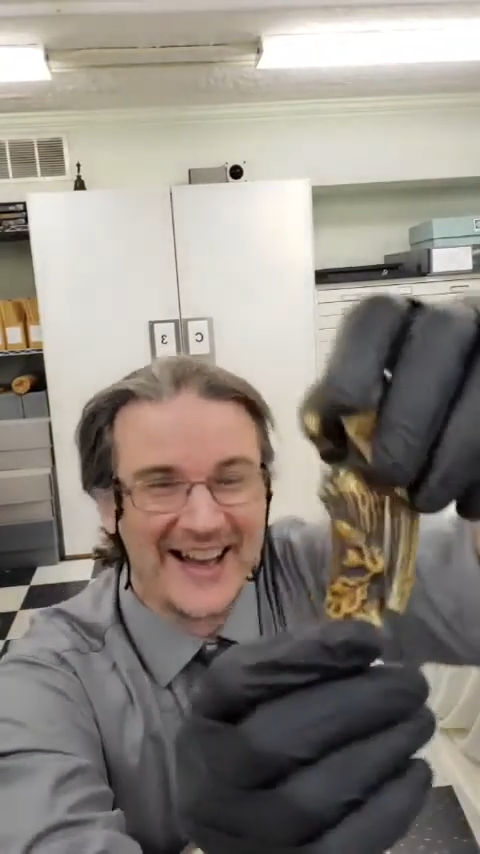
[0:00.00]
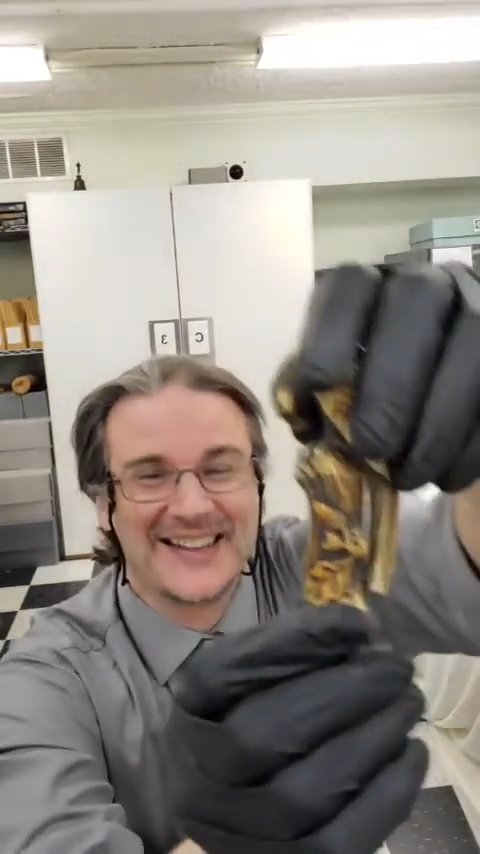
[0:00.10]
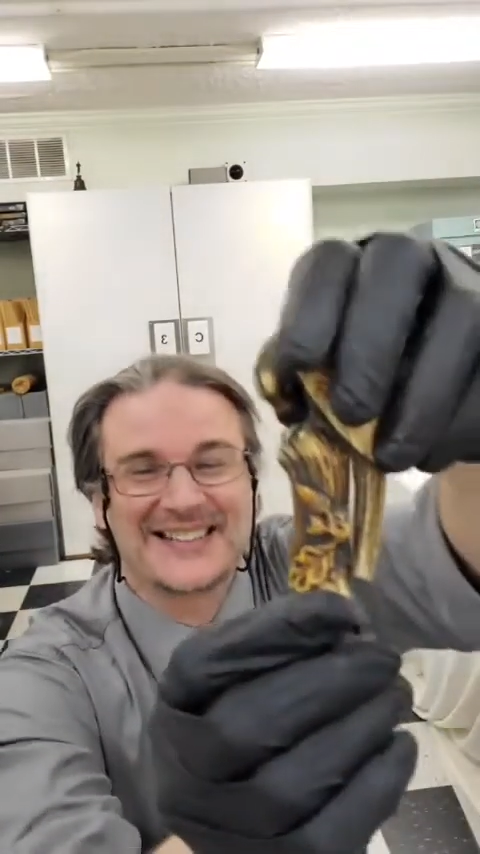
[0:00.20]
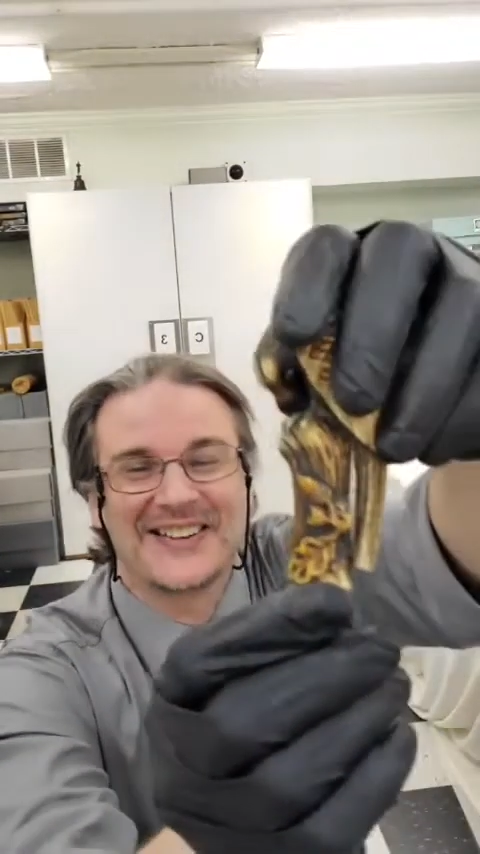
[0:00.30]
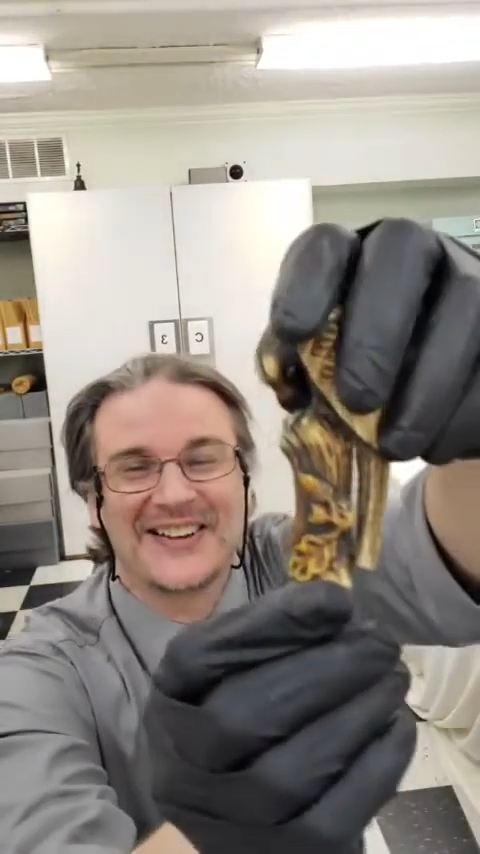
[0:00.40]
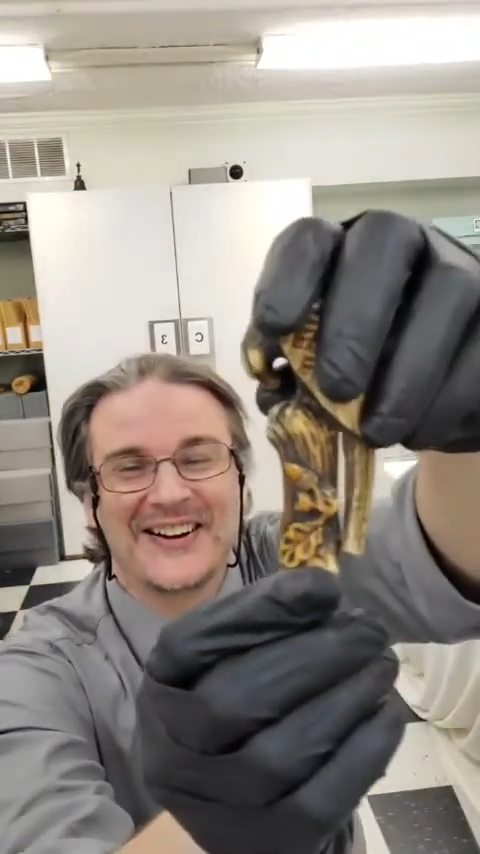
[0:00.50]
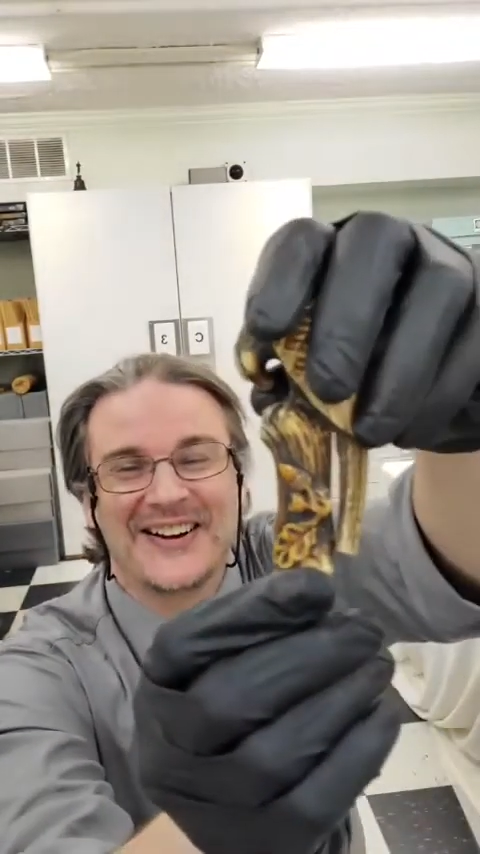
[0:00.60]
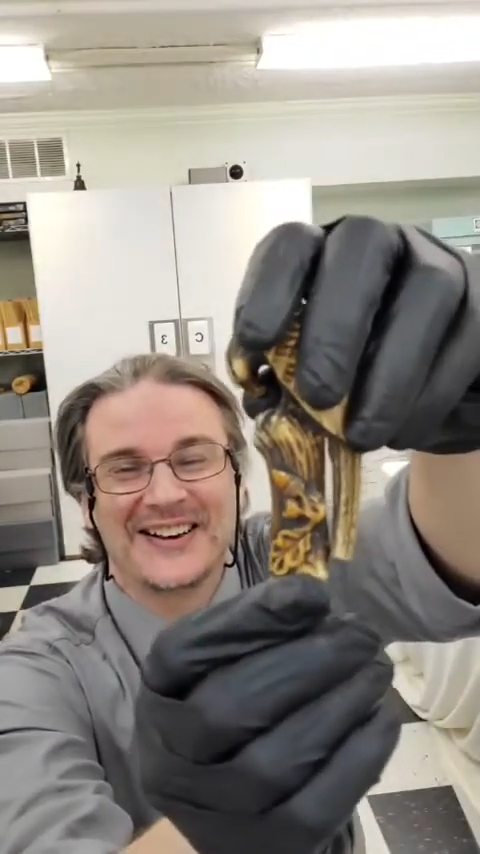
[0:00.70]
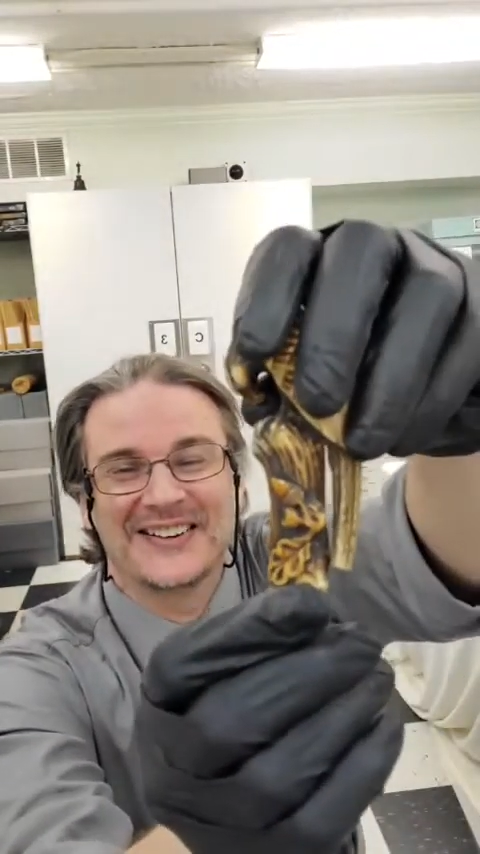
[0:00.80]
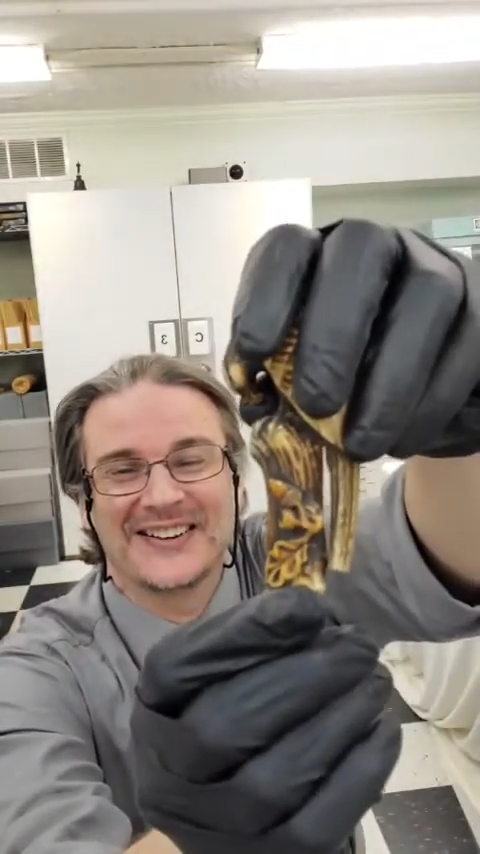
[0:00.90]
so
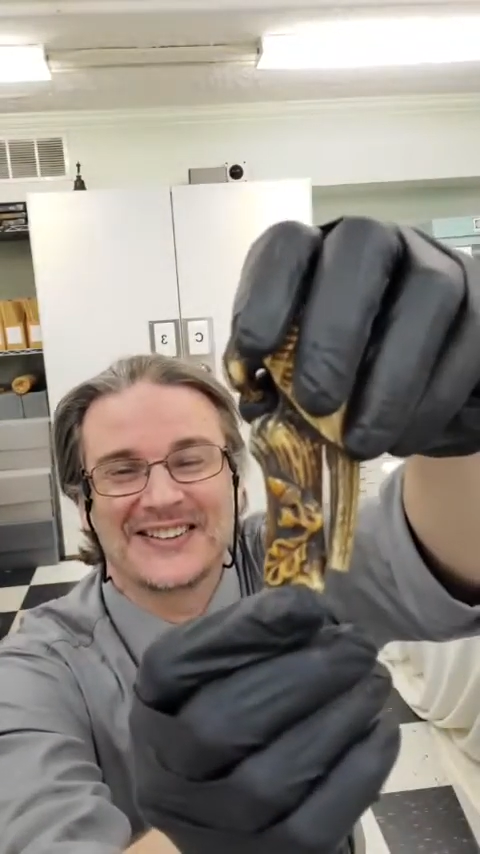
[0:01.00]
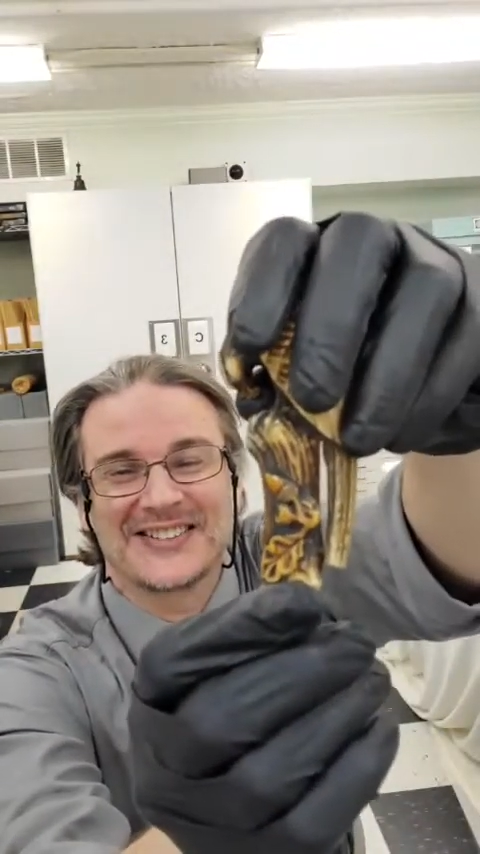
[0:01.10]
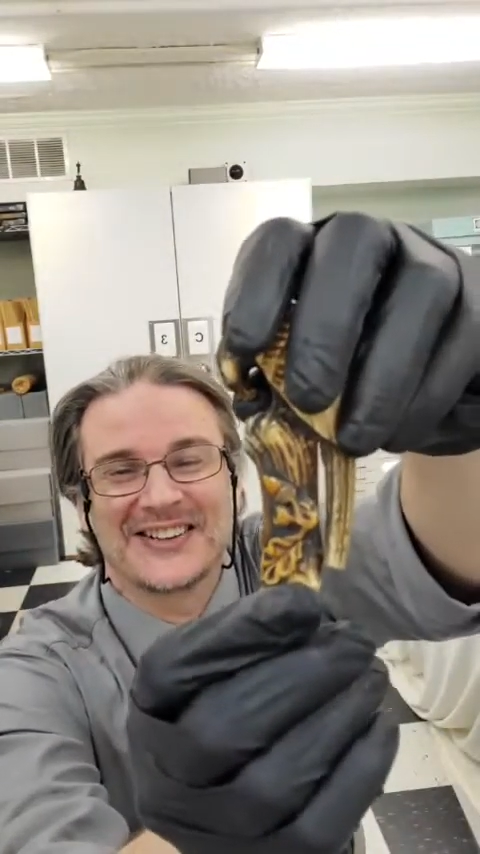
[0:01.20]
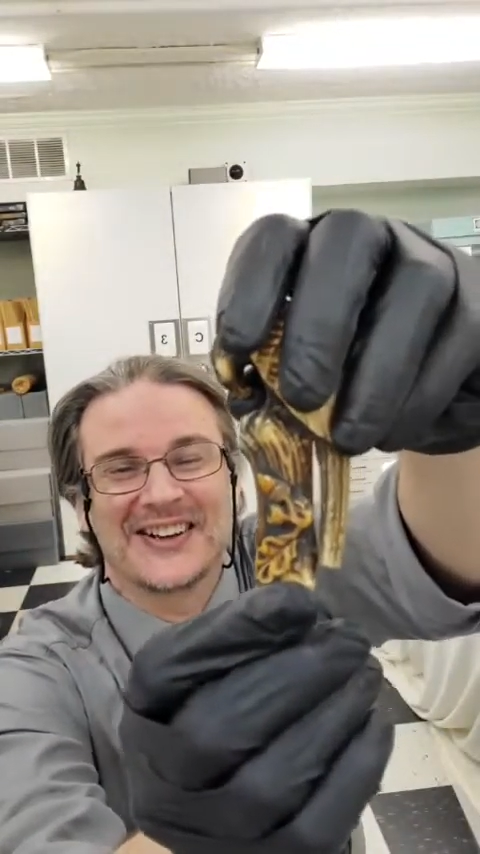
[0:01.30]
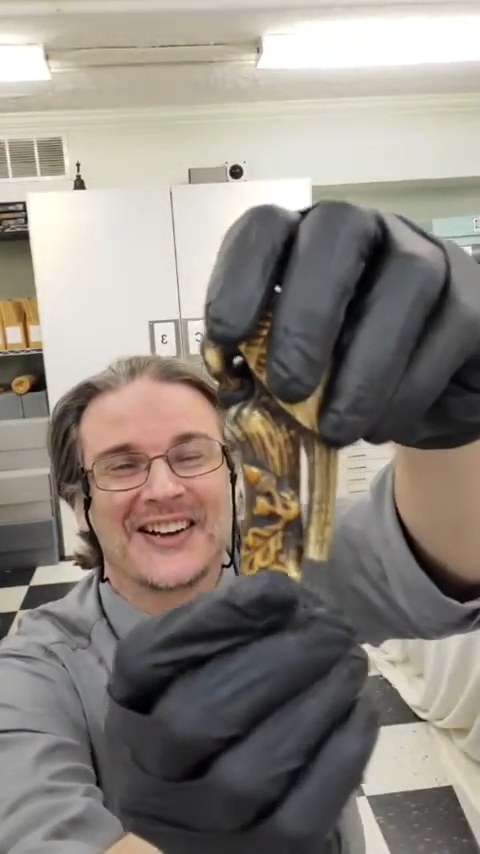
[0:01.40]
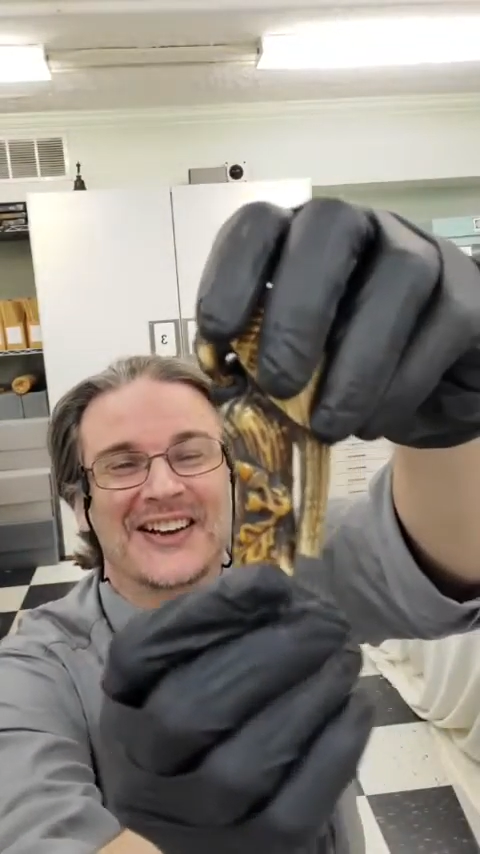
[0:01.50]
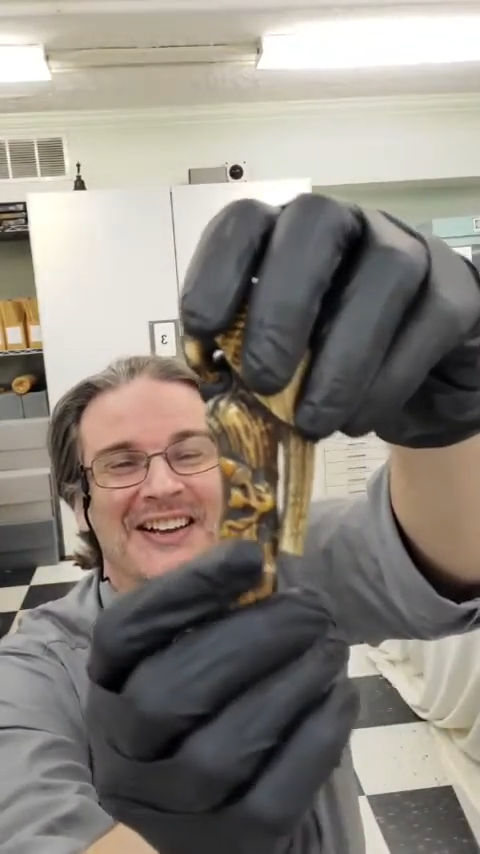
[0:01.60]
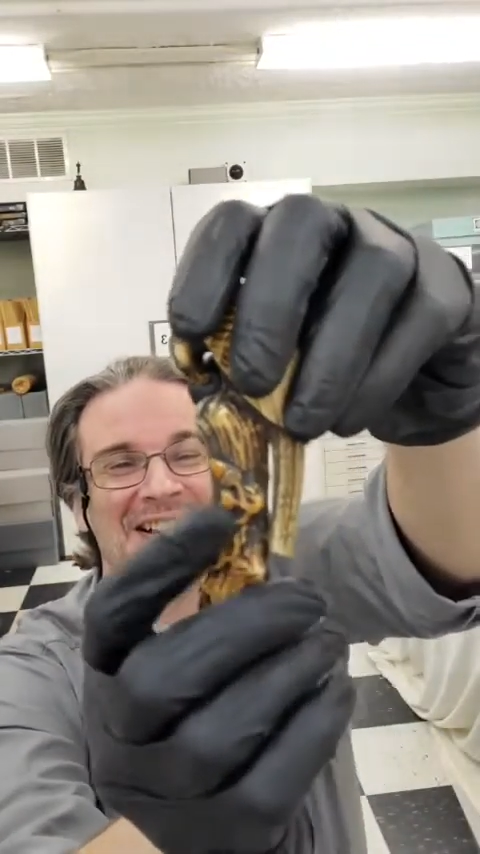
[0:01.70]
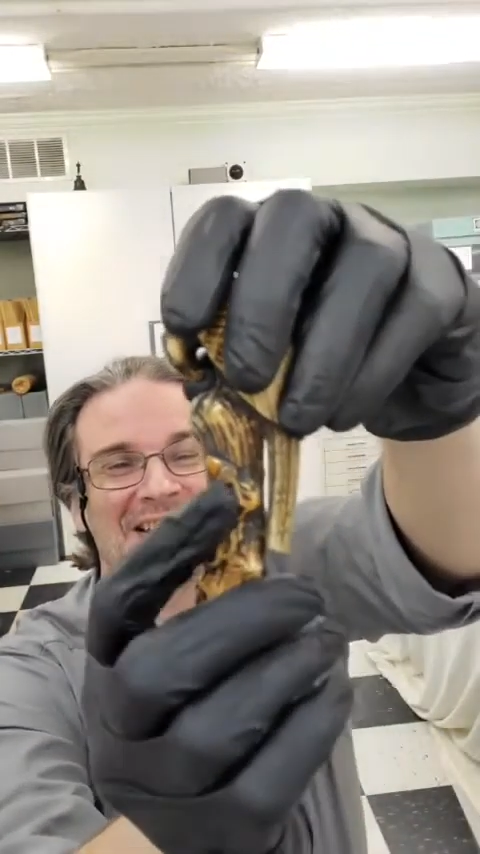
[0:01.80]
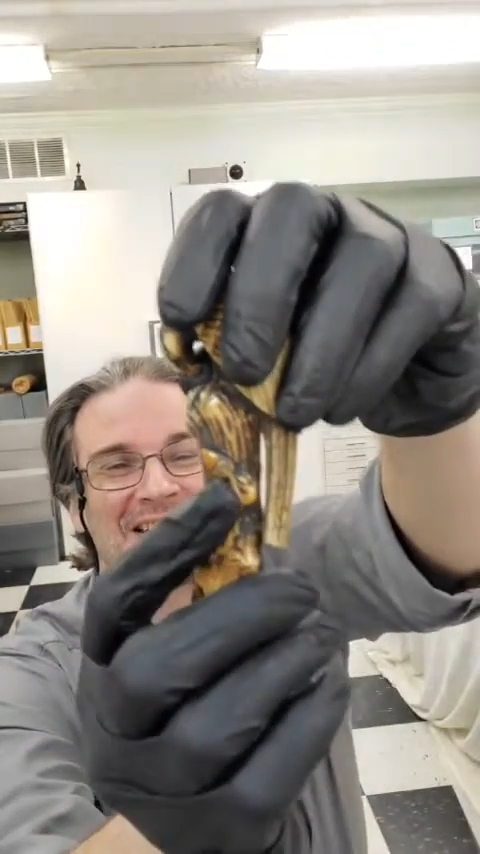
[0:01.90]

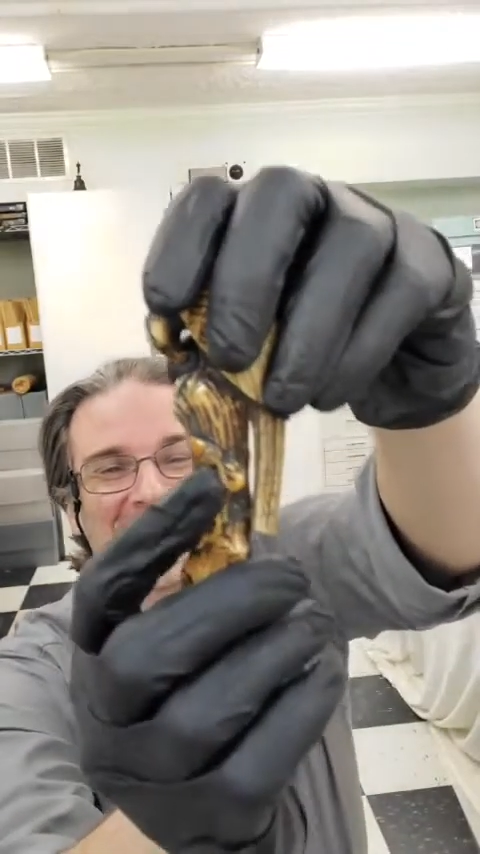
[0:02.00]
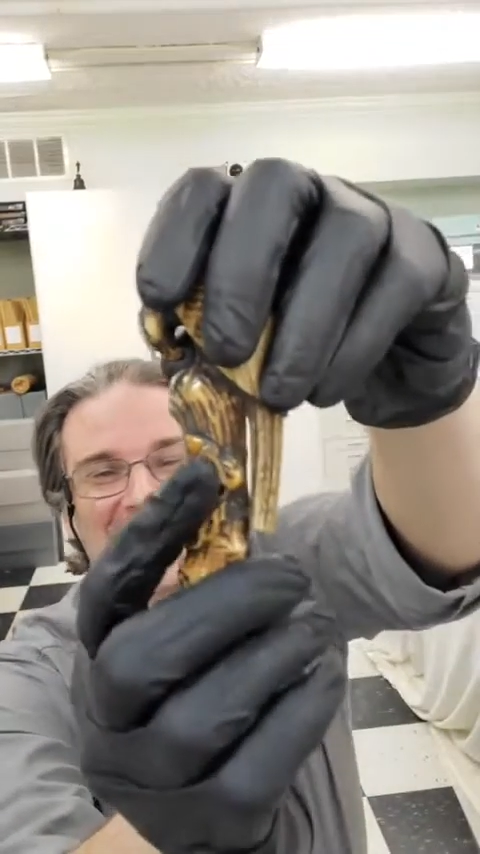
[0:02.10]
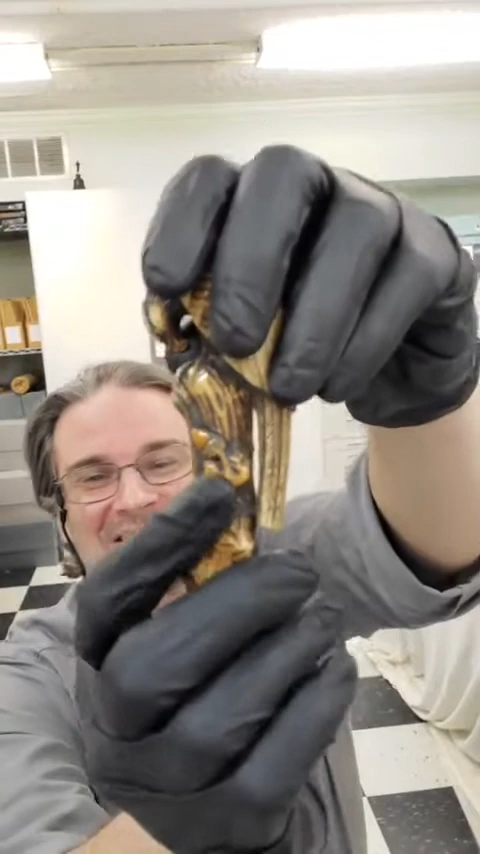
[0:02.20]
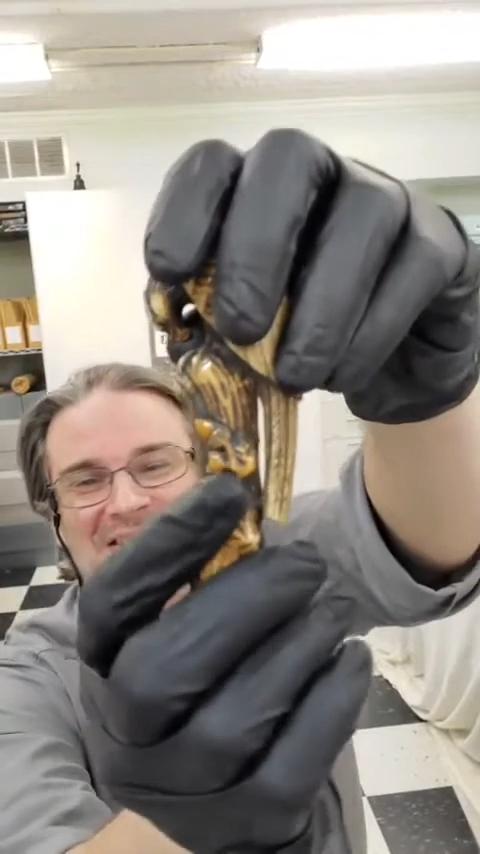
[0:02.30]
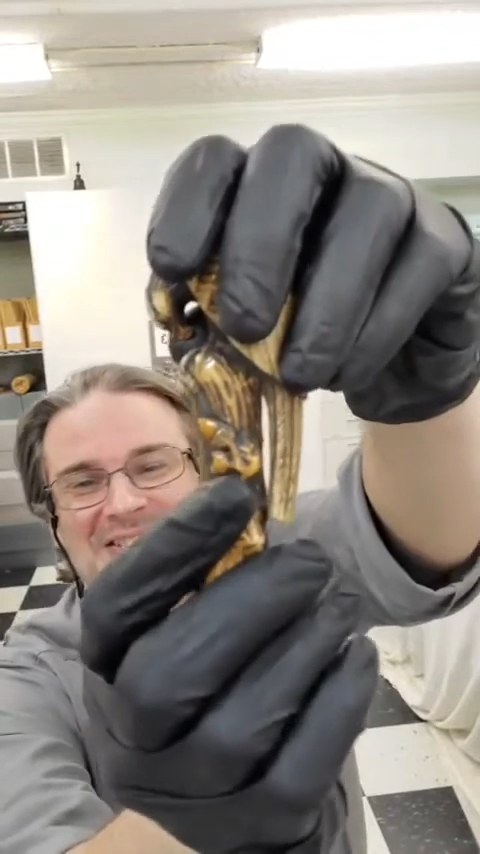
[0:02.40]
there it is.